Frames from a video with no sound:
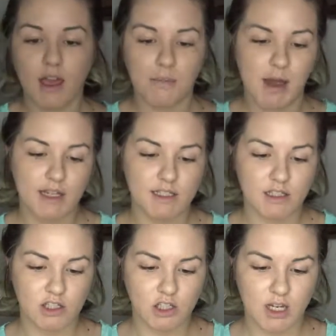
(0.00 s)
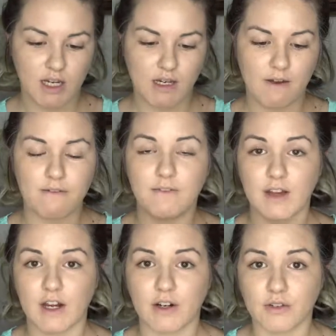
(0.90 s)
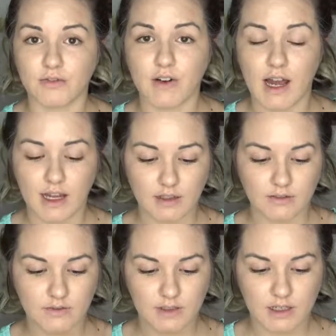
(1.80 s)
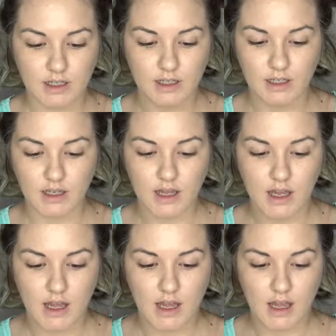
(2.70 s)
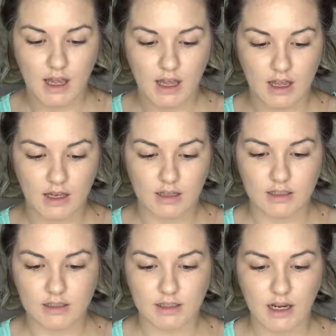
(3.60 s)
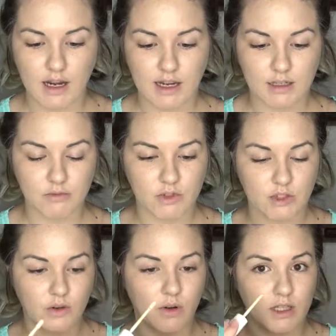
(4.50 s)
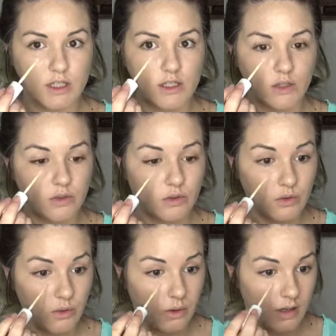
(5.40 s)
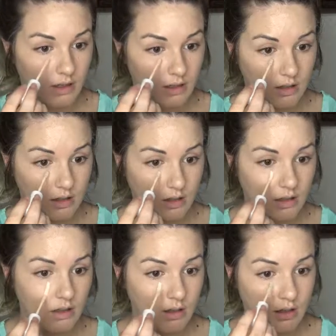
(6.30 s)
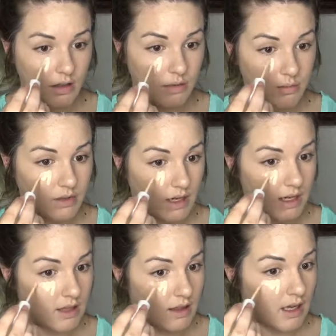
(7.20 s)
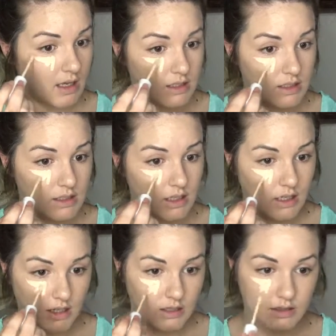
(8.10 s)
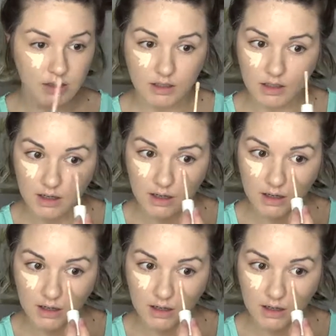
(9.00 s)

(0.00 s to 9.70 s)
and mine is in the shade Fair 5, and I am just going to apply that under